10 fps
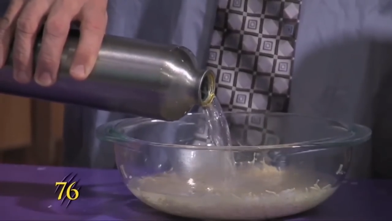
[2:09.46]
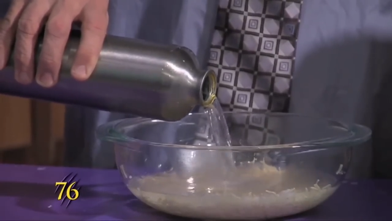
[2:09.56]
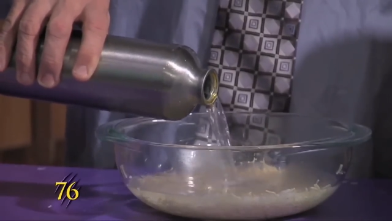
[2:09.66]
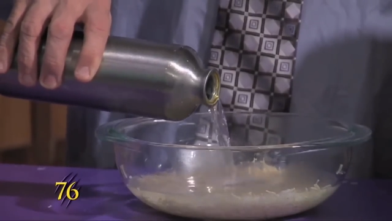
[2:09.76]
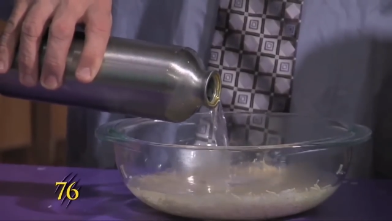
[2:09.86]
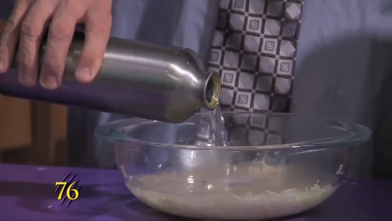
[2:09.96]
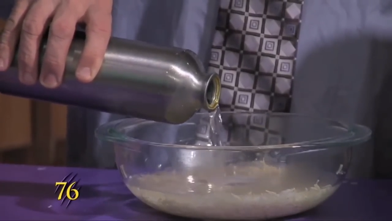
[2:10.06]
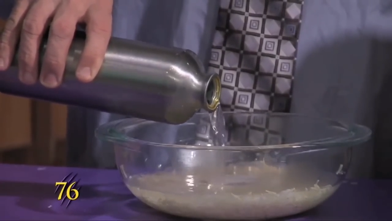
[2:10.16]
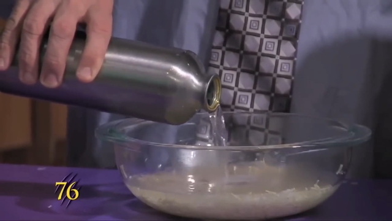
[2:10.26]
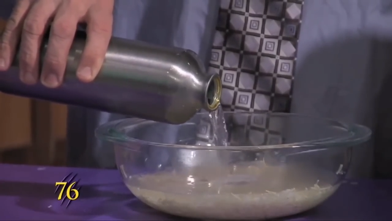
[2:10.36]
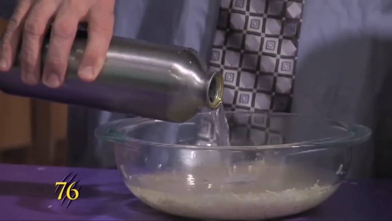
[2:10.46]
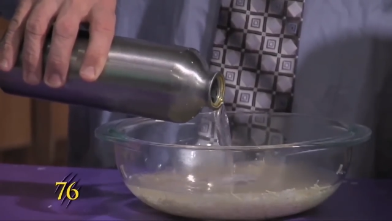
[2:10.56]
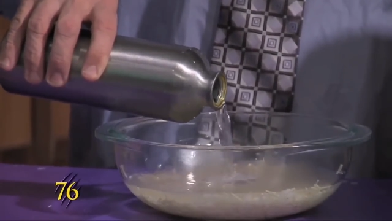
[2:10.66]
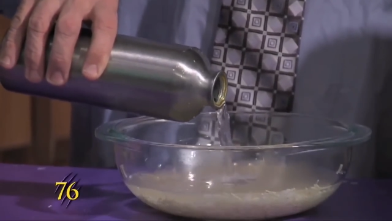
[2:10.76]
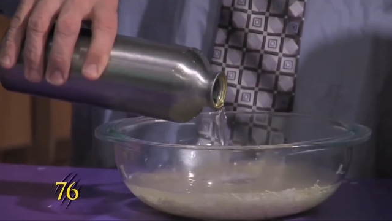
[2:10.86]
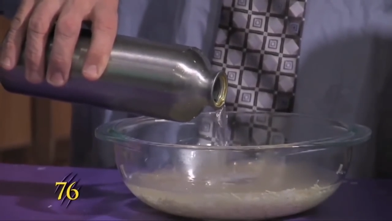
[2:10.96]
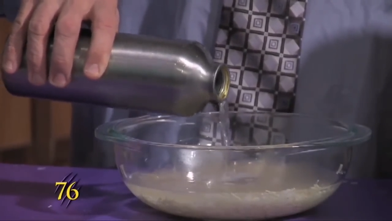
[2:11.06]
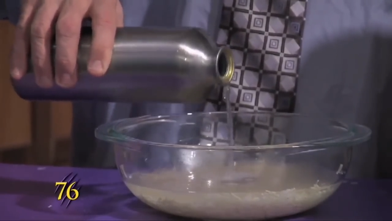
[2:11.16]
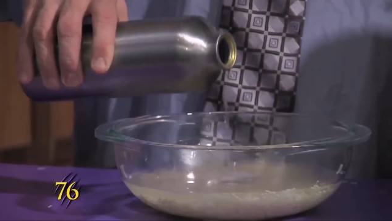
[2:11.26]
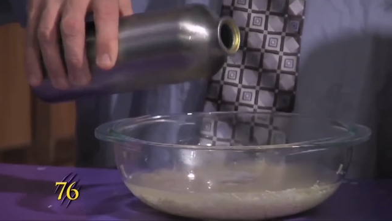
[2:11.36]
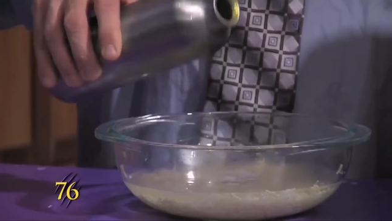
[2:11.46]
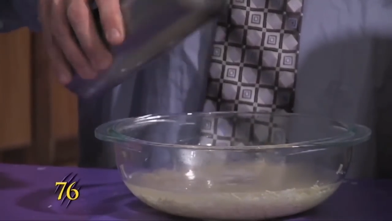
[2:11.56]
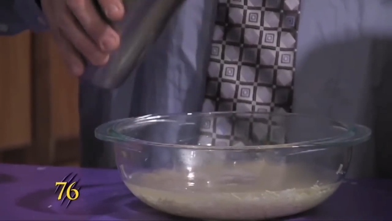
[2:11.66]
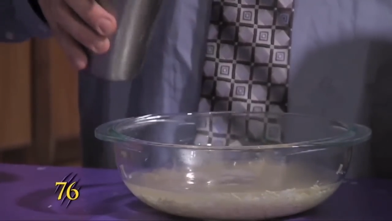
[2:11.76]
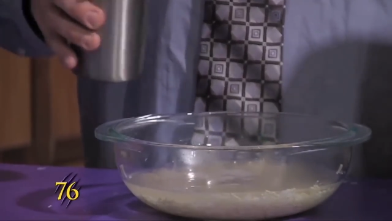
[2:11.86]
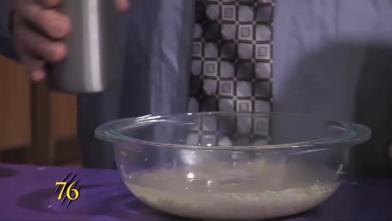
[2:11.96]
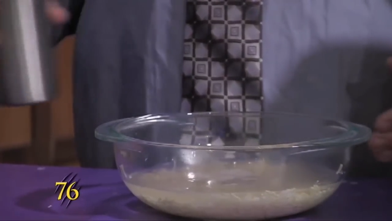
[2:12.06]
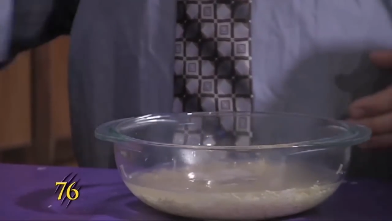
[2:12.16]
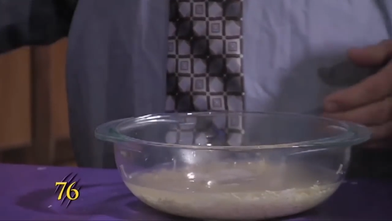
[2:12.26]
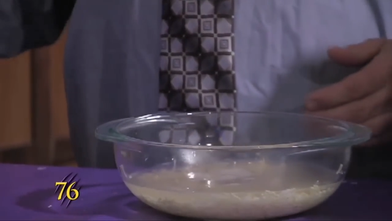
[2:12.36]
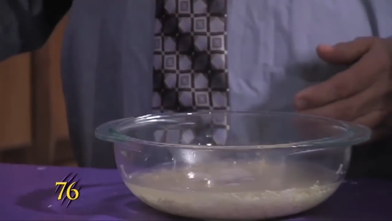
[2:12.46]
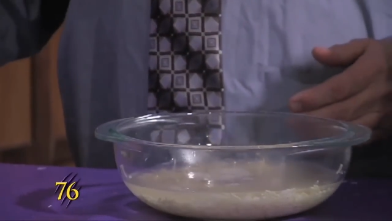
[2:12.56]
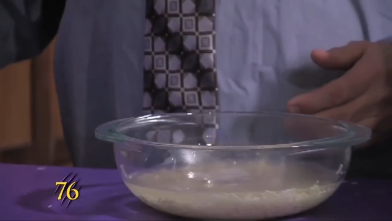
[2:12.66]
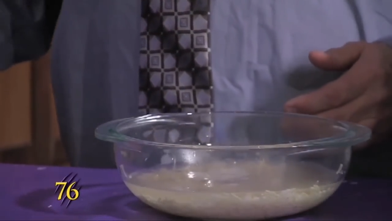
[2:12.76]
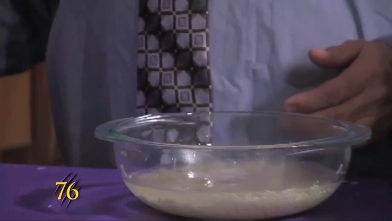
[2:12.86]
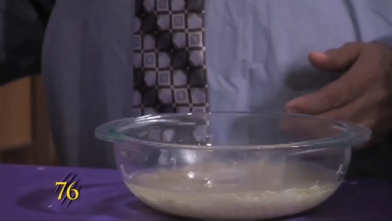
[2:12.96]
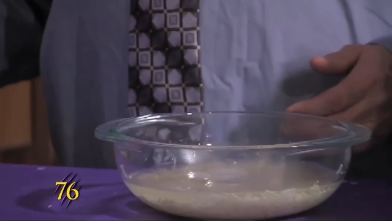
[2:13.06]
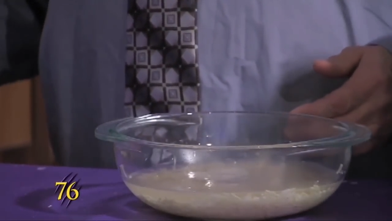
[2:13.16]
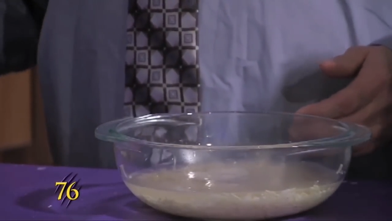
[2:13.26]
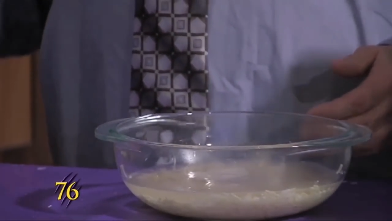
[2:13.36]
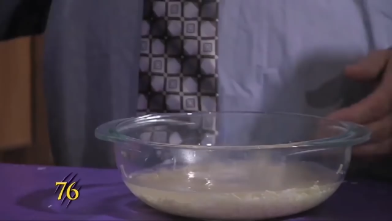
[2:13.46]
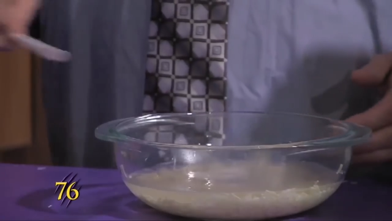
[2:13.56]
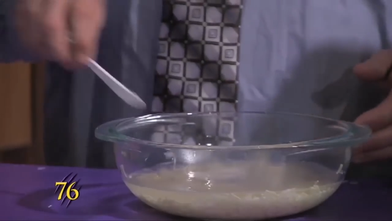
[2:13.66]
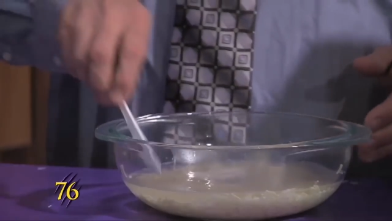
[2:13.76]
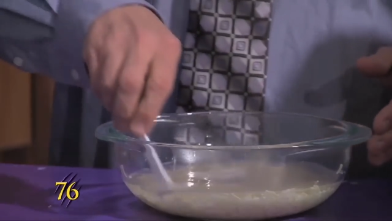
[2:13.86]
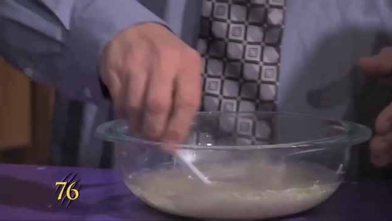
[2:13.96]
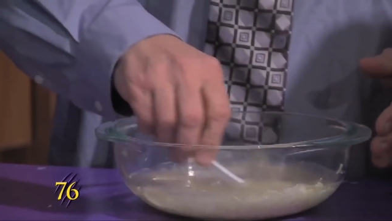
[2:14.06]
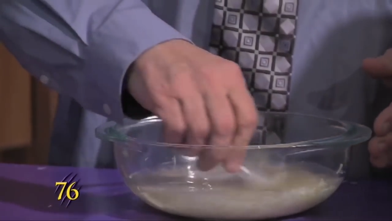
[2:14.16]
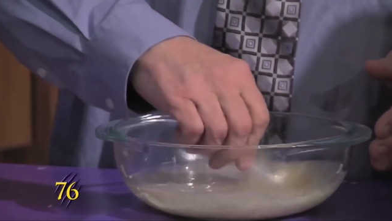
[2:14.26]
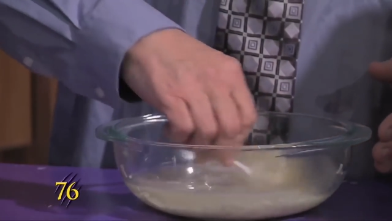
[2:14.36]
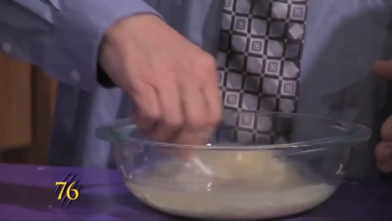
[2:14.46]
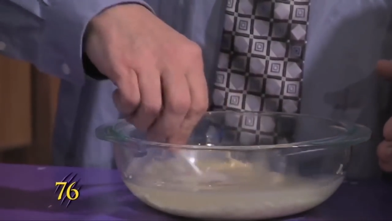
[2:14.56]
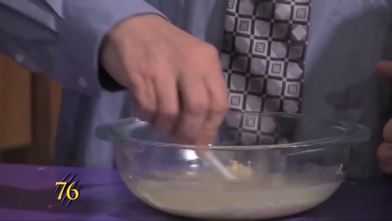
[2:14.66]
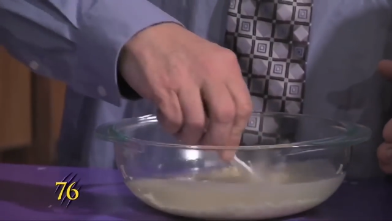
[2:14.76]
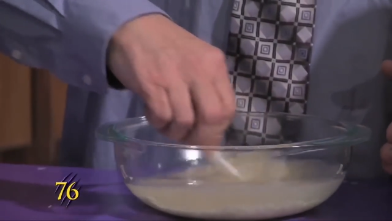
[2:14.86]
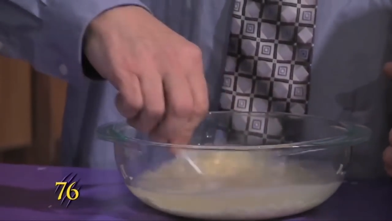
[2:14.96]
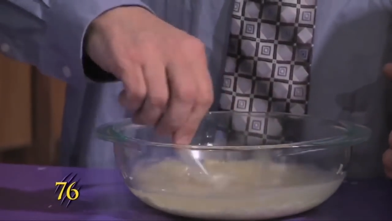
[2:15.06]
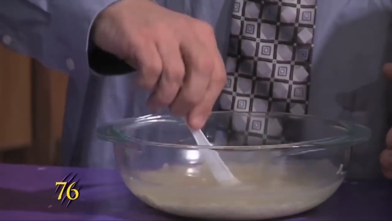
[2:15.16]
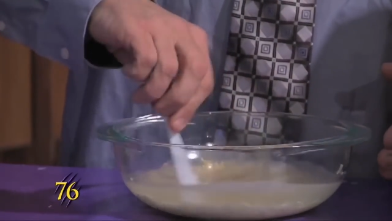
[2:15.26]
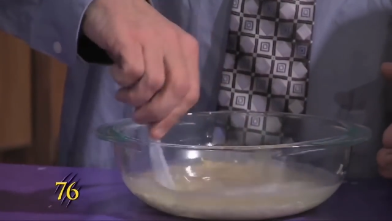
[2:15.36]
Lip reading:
(no speaker visible)